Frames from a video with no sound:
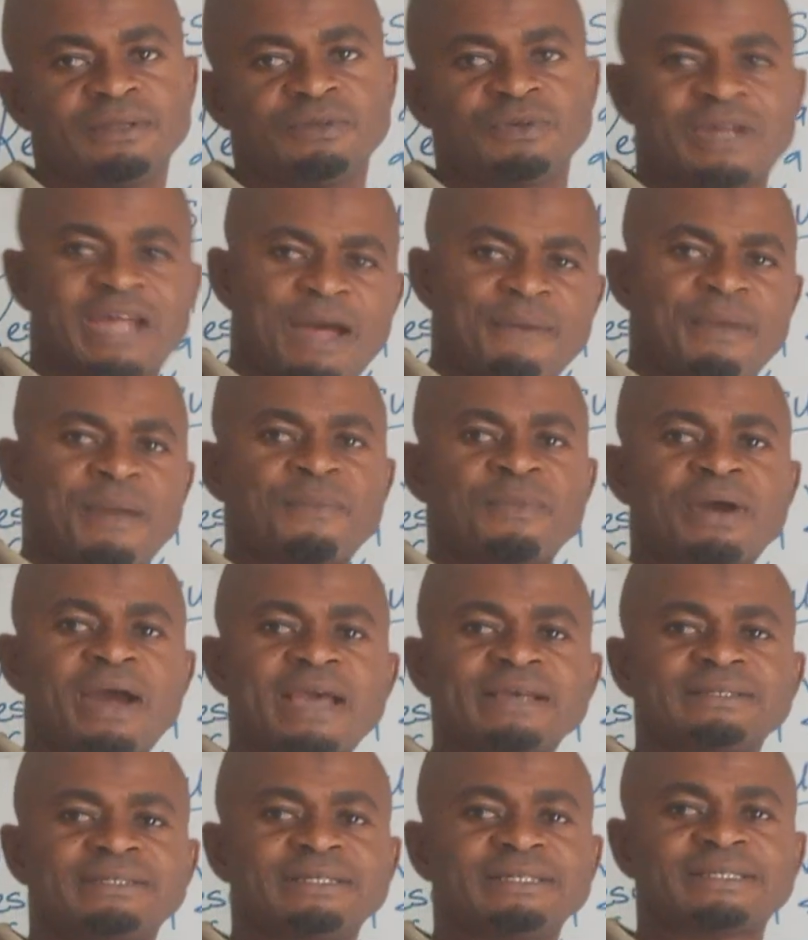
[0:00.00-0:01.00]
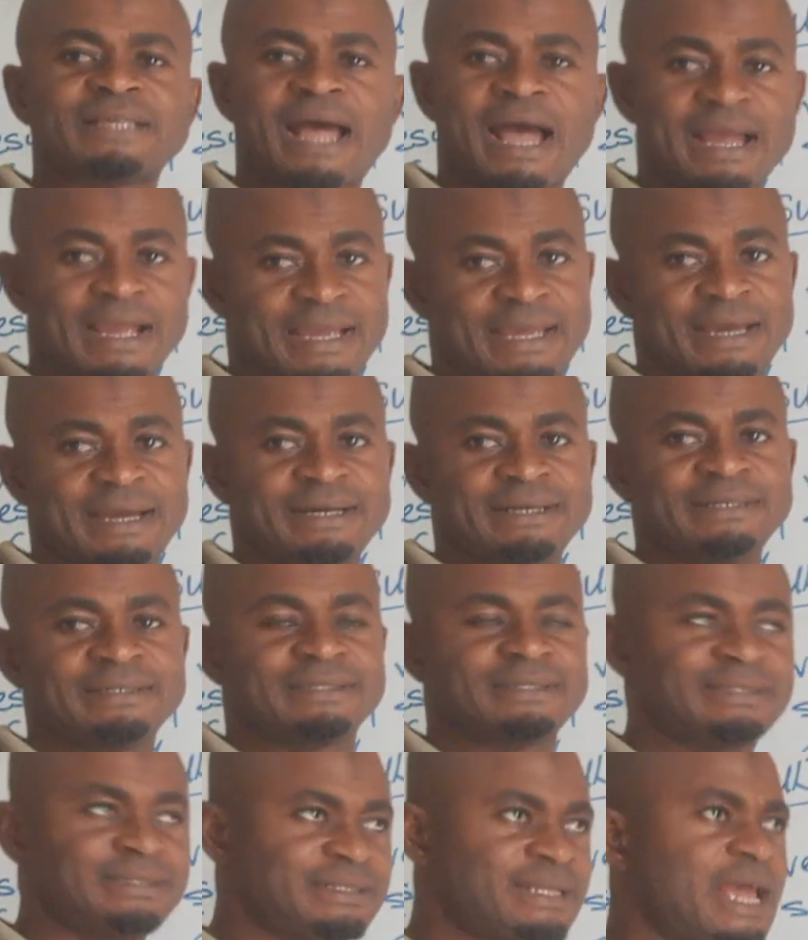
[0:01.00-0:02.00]
You can memorize this and carry
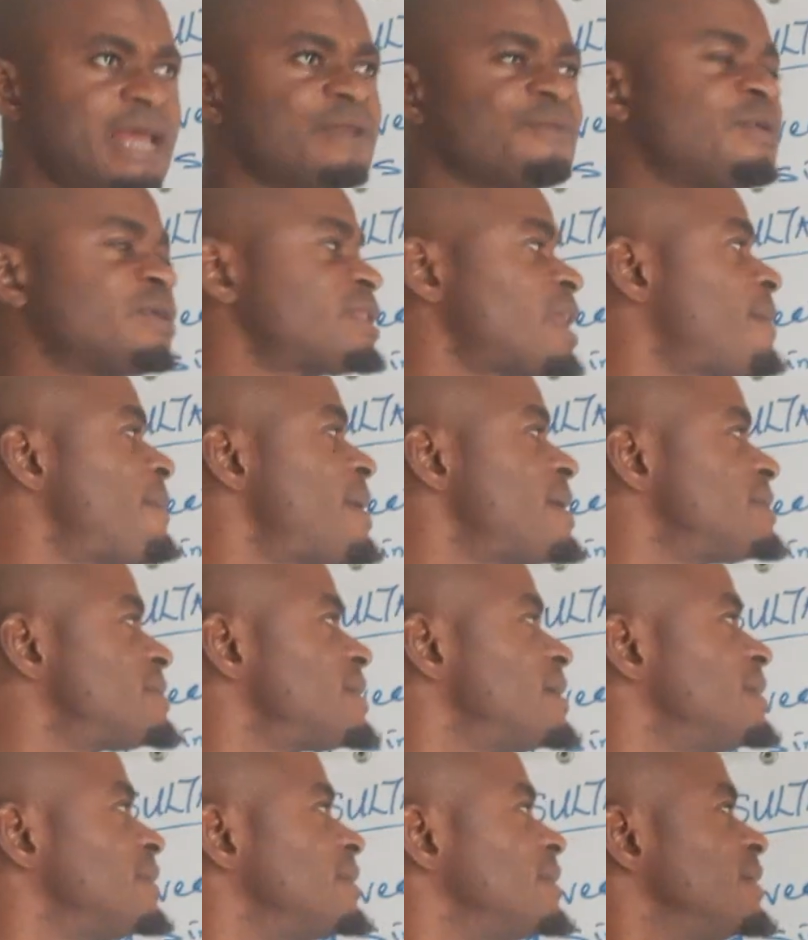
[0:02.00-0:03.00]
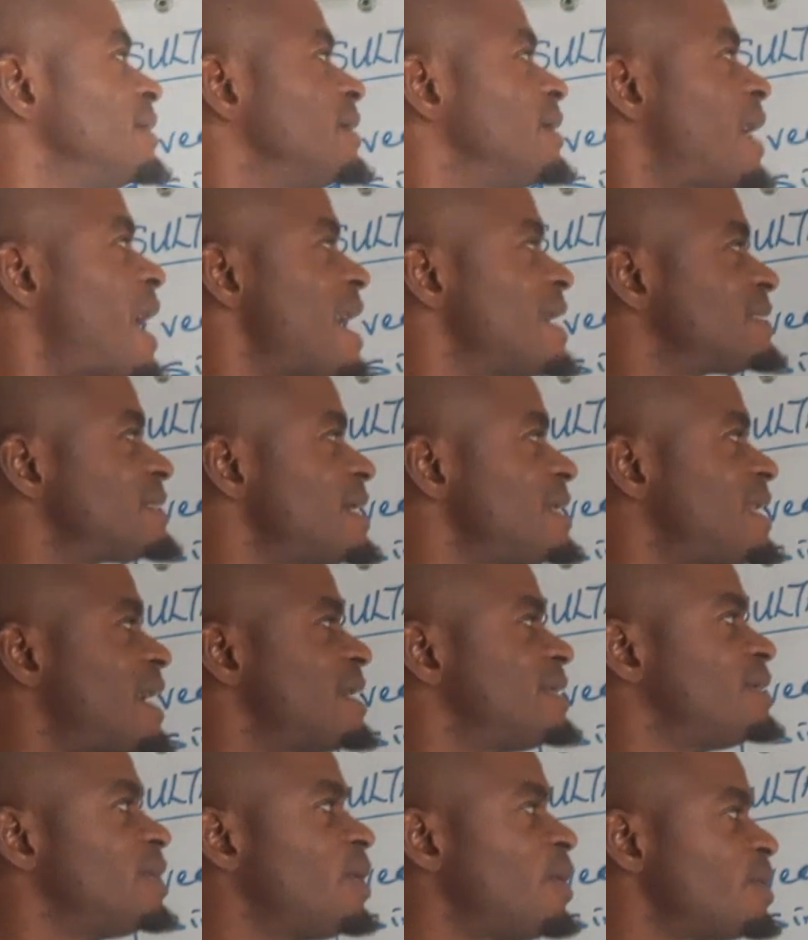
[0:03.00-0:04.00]
it. Then what am I saying? I said
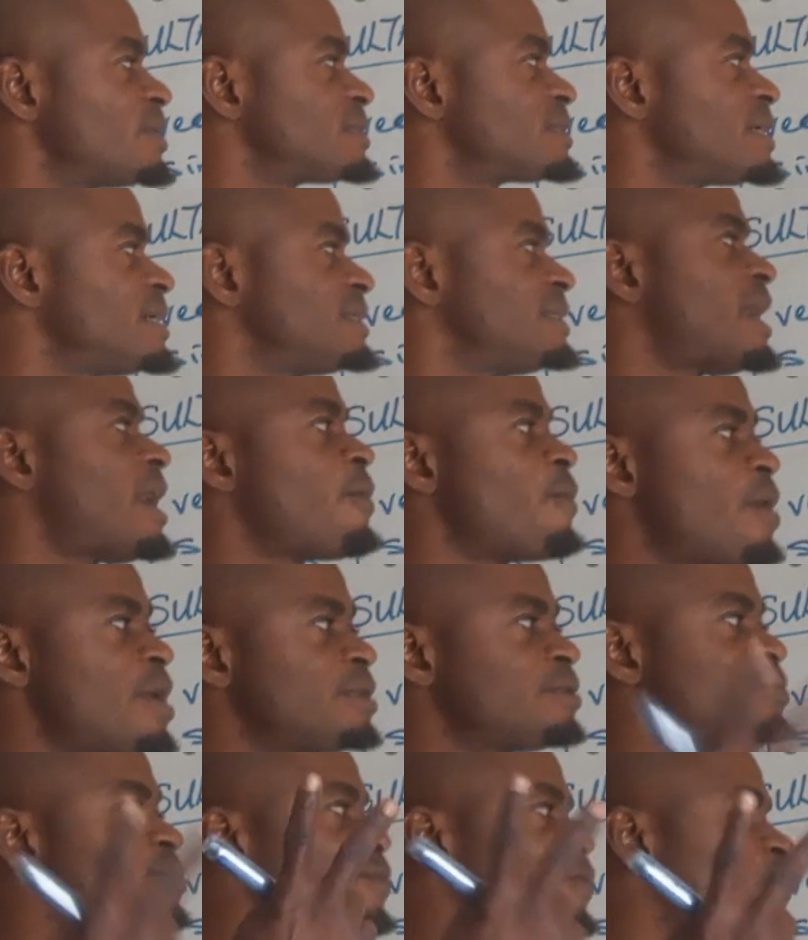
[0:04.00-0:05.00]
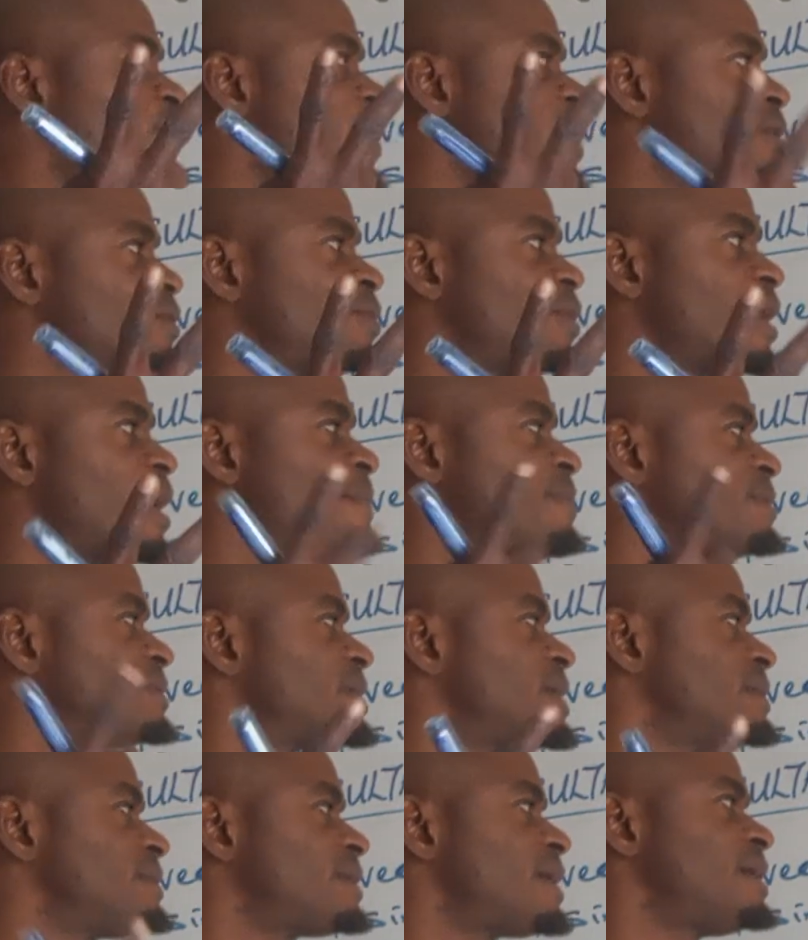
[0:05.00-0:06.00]
that the law states that when two vectors
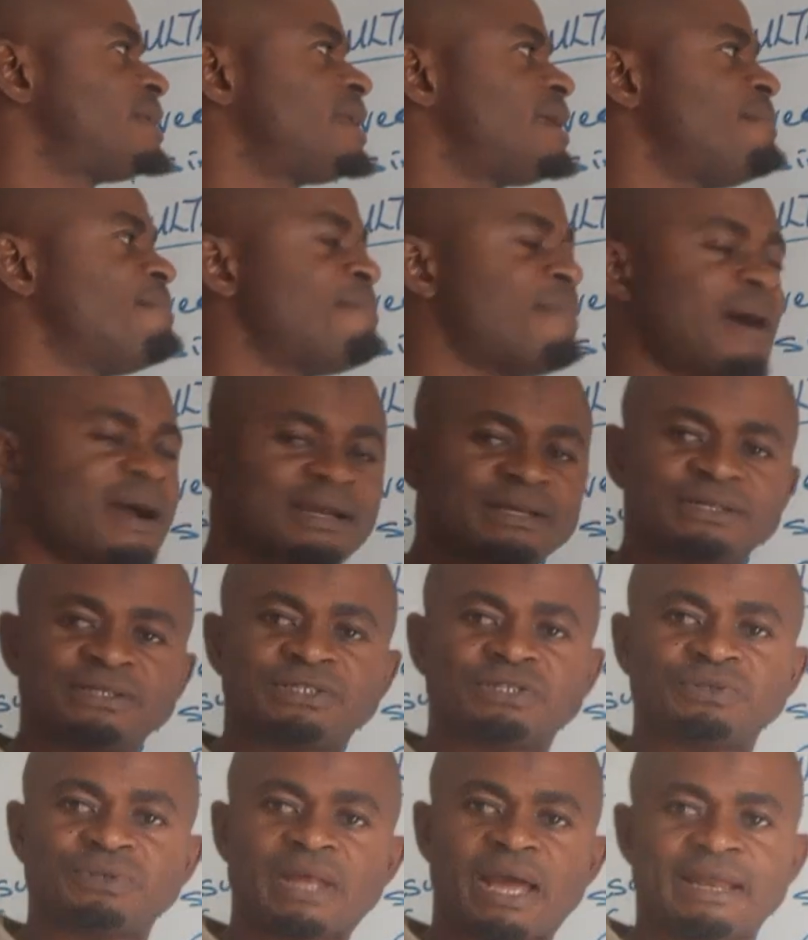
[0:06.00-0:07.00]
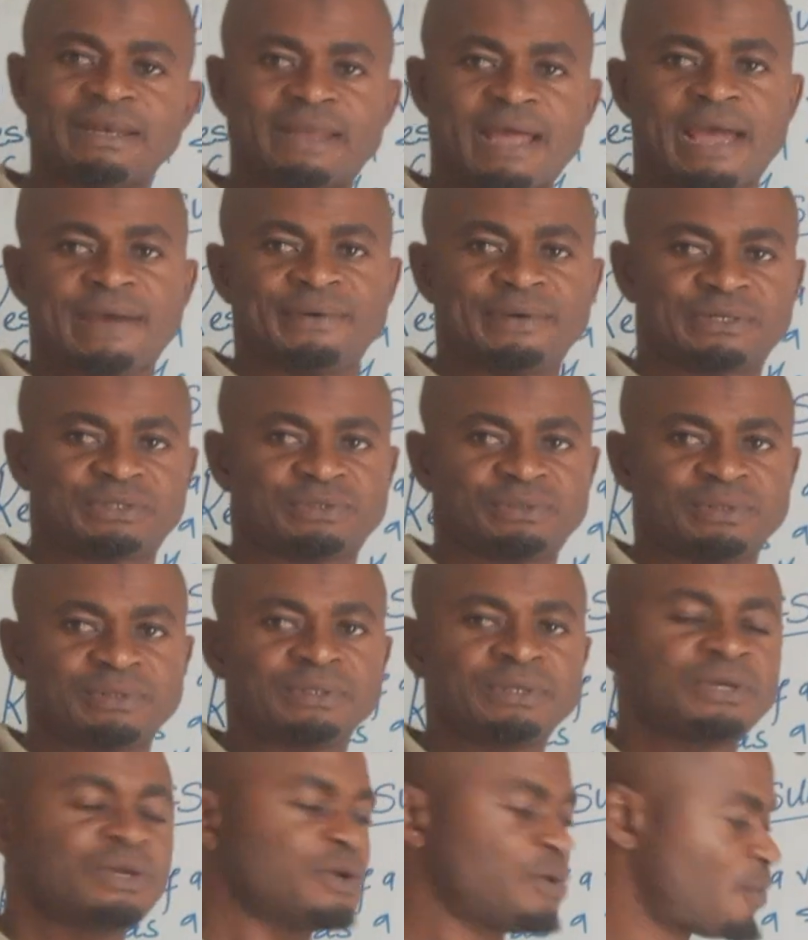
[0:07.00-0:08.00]
represented in magnitude and direction,
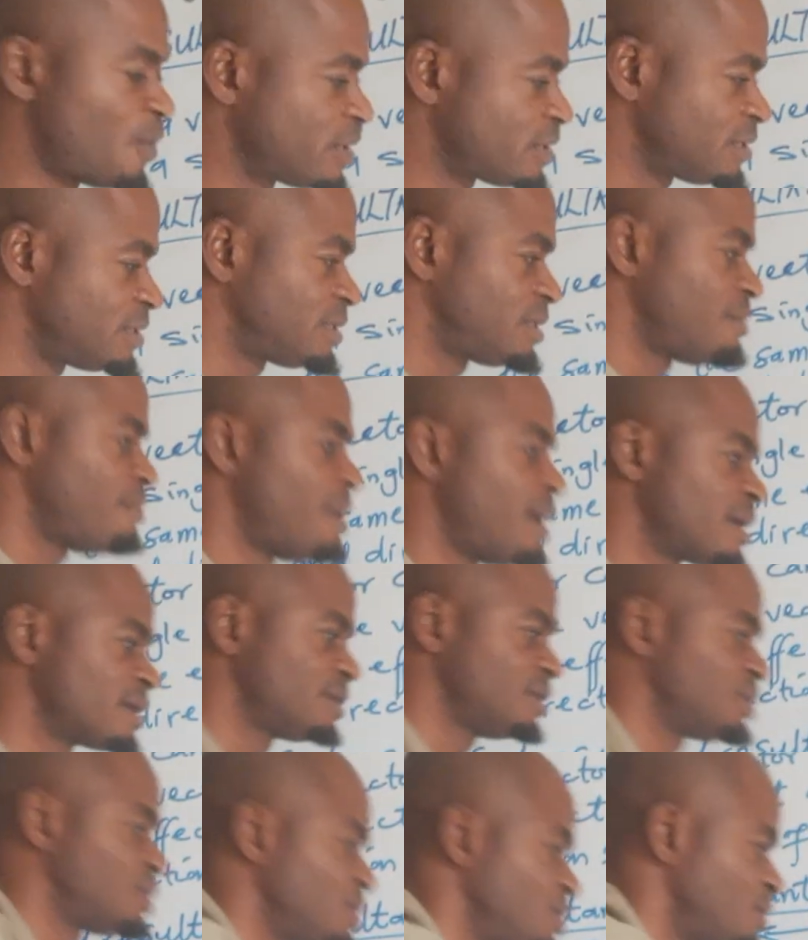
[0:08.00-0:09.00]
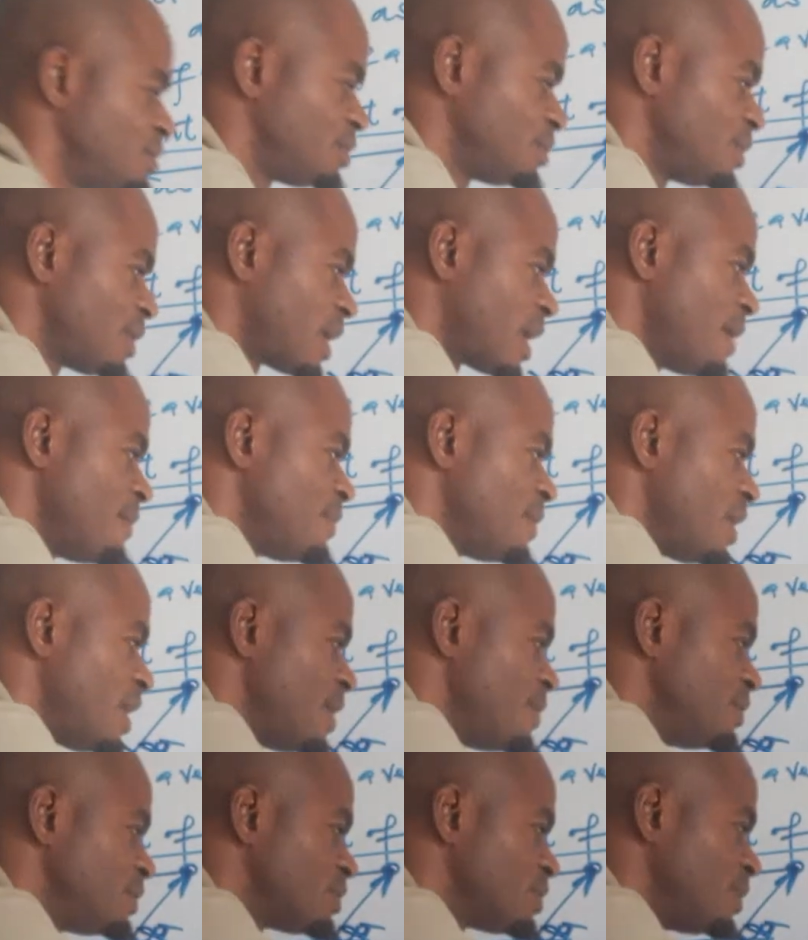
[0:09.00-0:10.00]
what is the magnitude? You can be
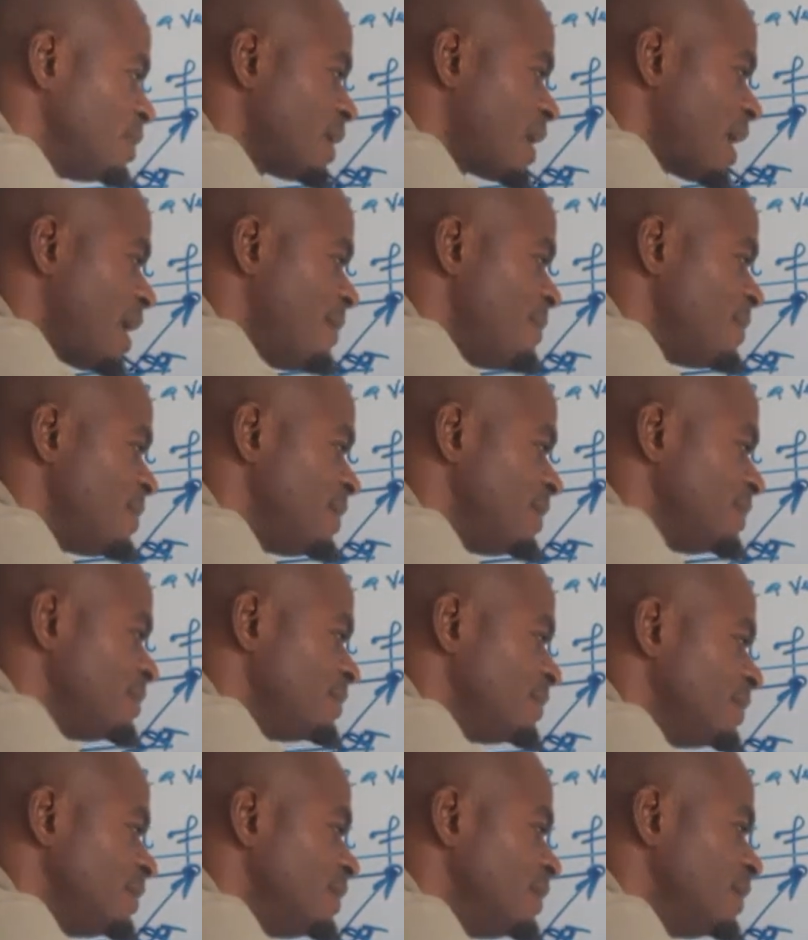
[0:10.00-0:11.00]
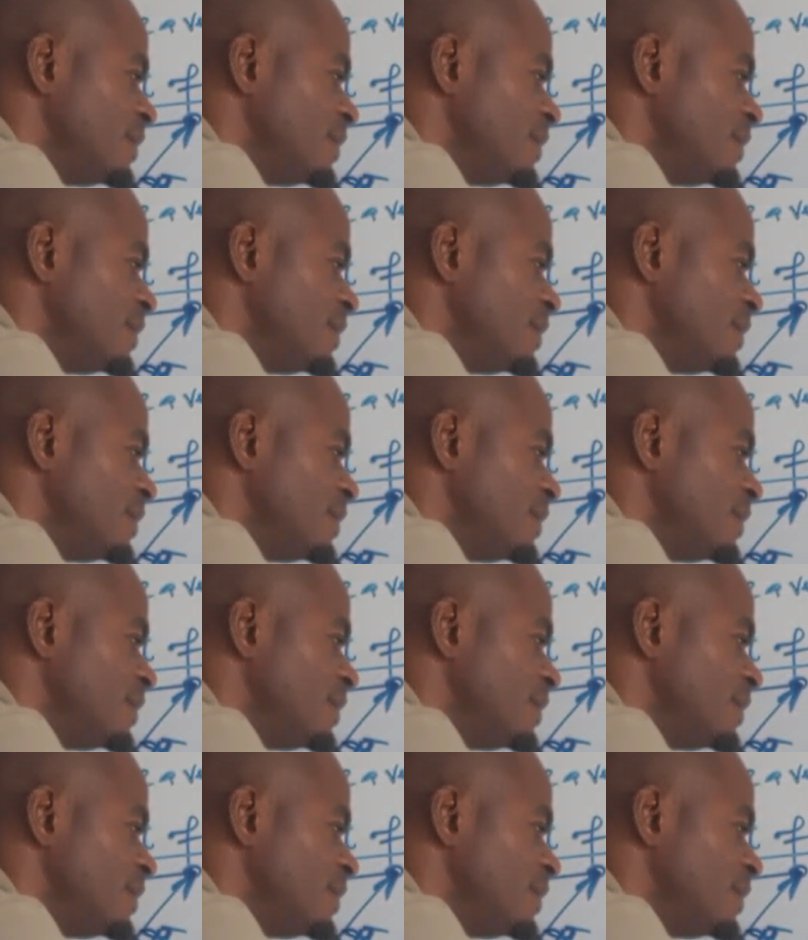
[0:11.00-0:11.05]
able to look at me.